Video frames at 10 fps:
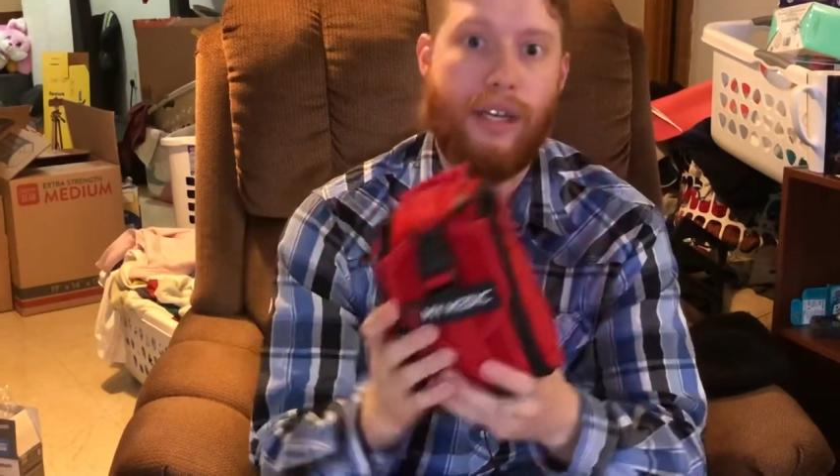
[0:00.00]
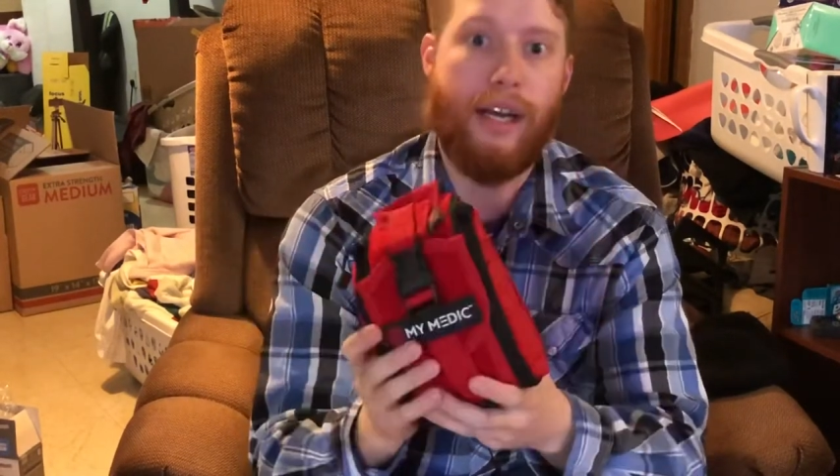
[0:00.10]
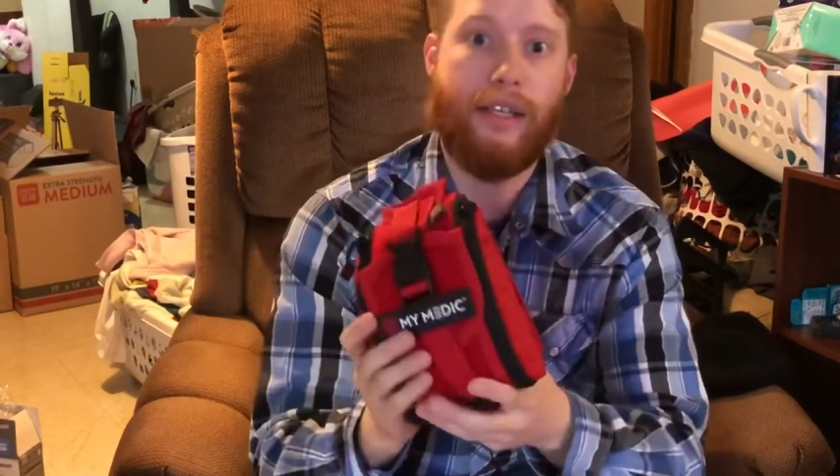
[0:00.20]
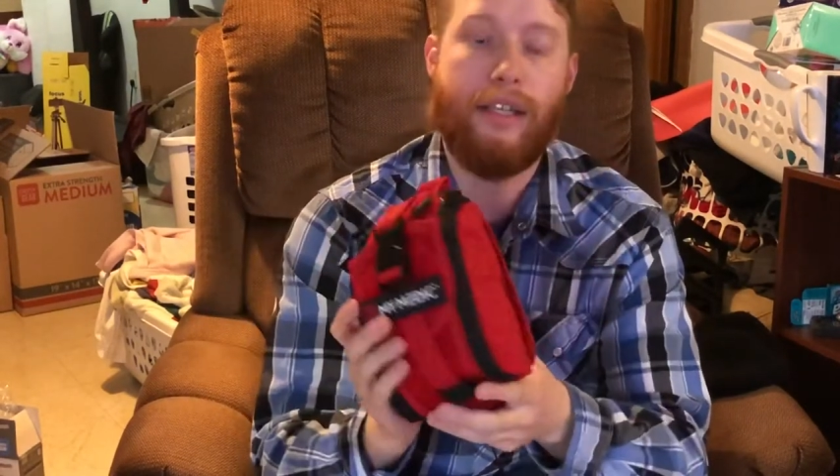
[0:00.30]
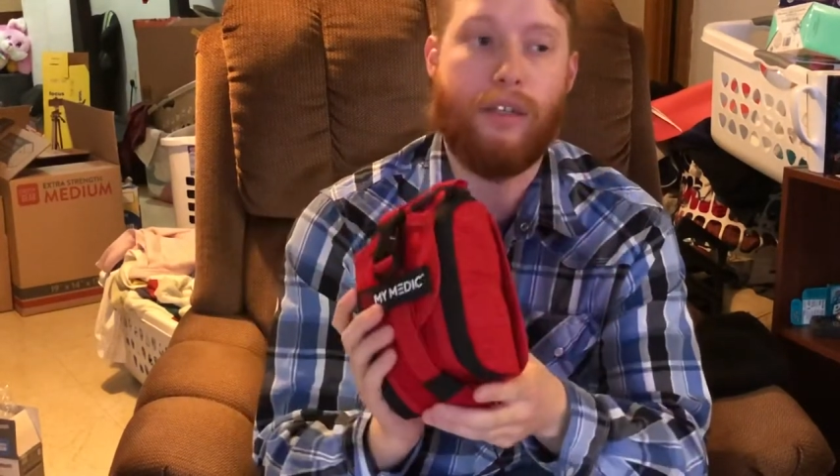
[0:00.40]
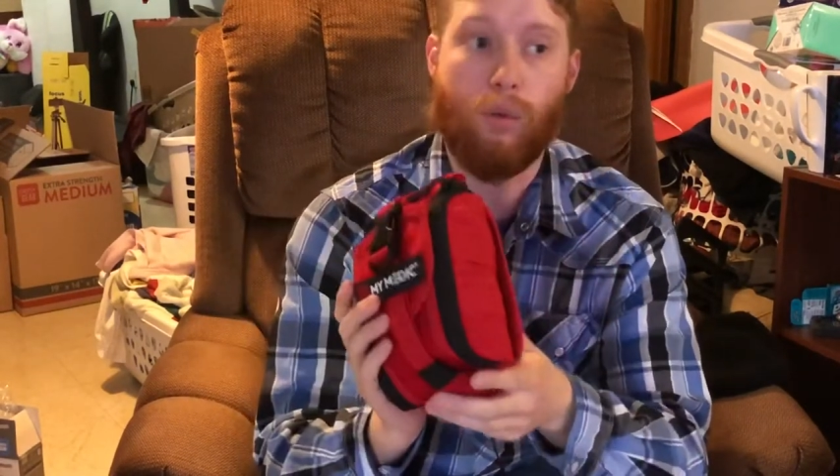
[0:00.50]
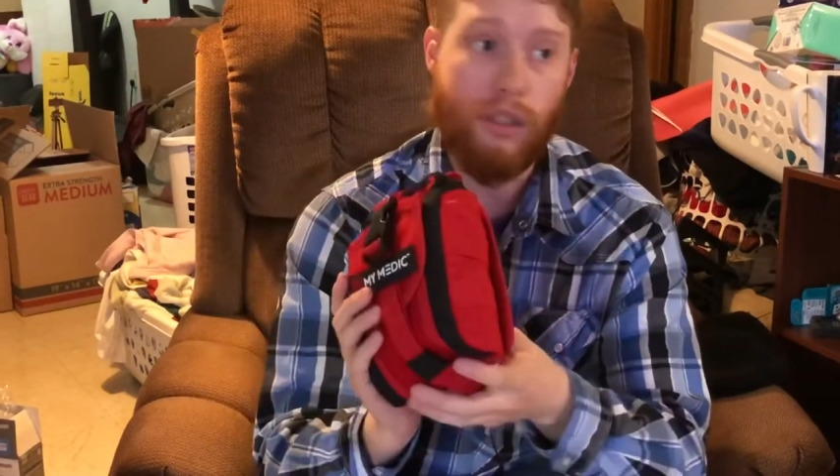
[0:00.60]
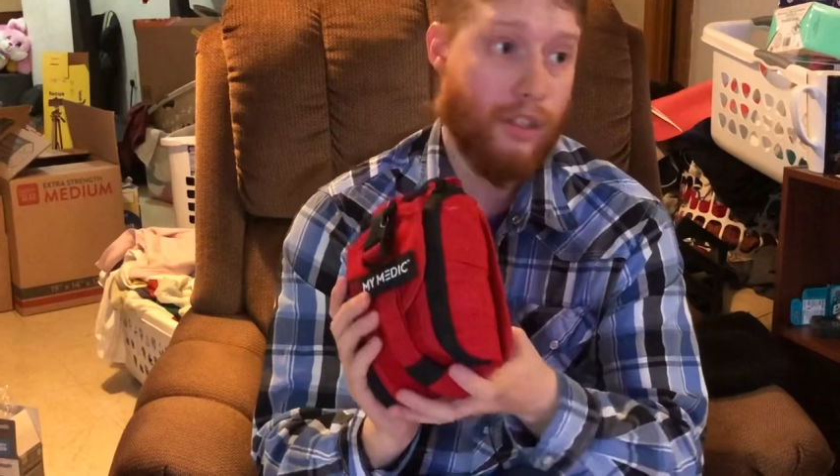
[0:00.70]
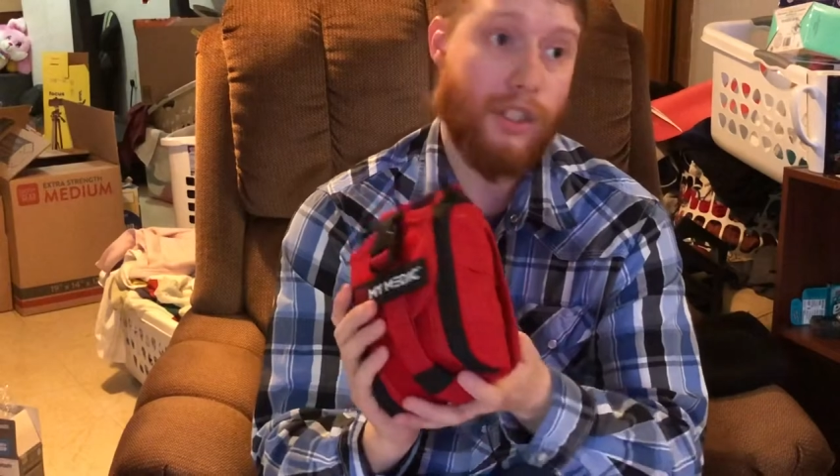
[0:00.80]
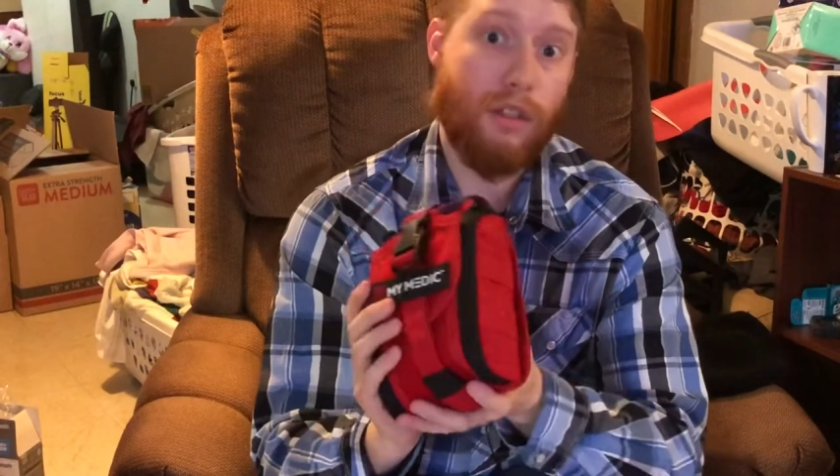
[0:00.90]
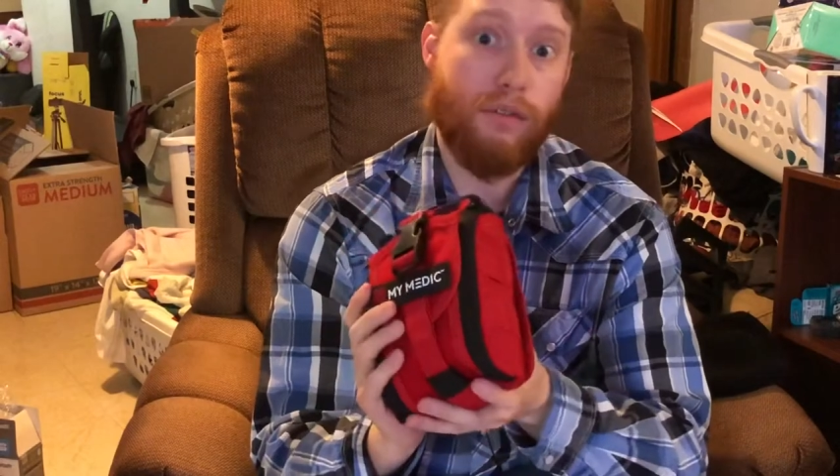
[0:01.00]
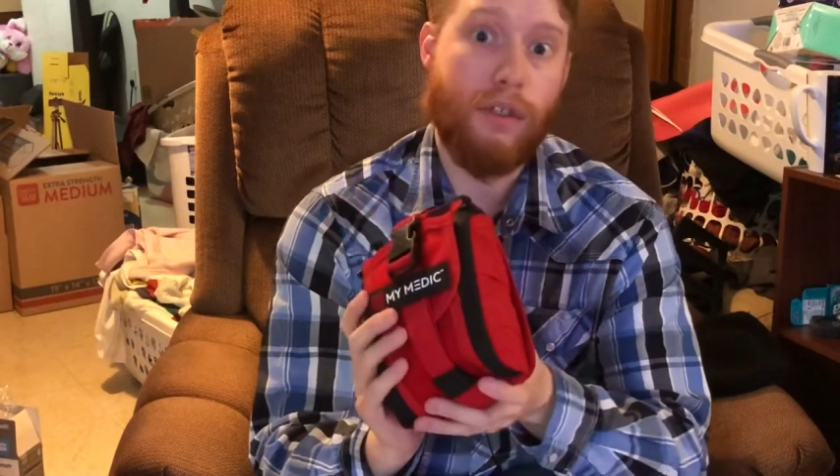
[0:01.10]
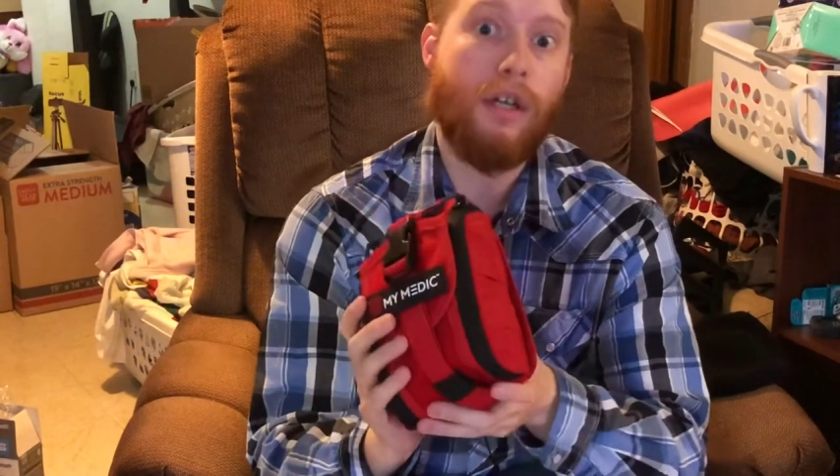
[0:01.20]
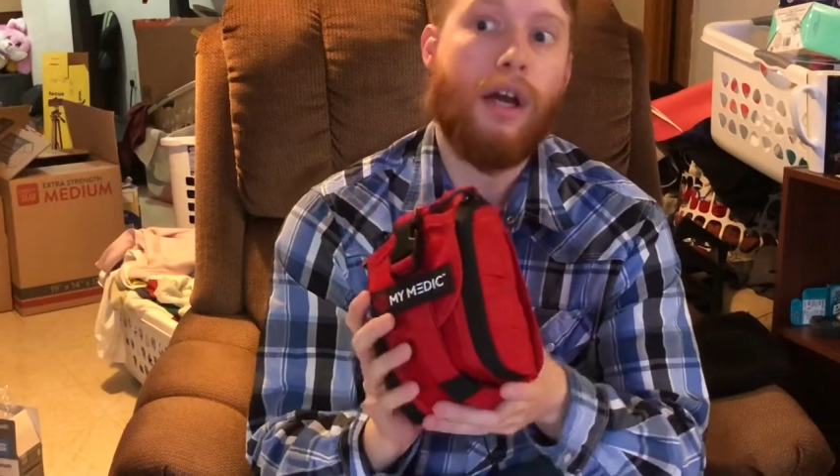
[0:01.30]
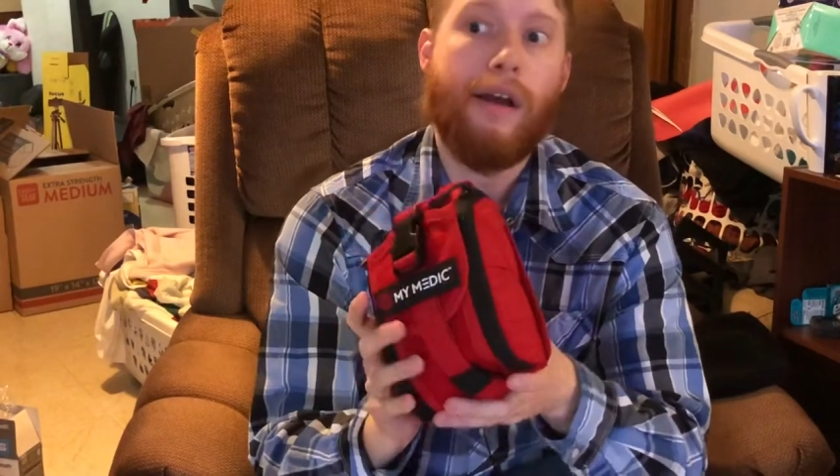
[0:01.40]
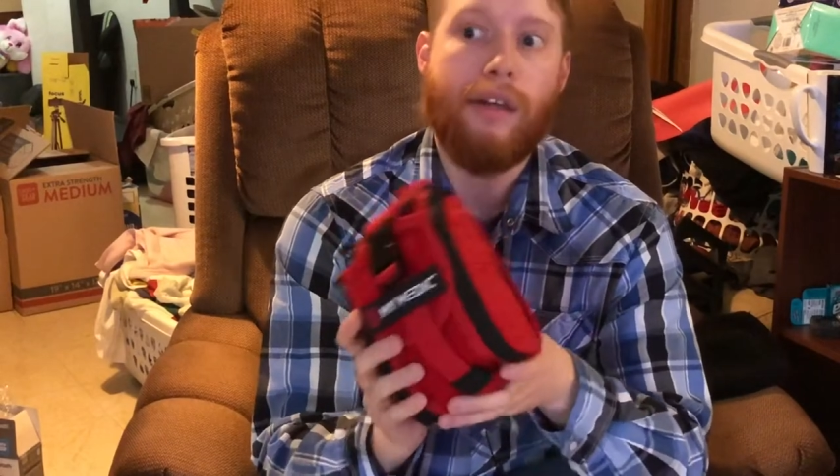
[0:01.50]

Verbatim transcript: got a kid or yourself,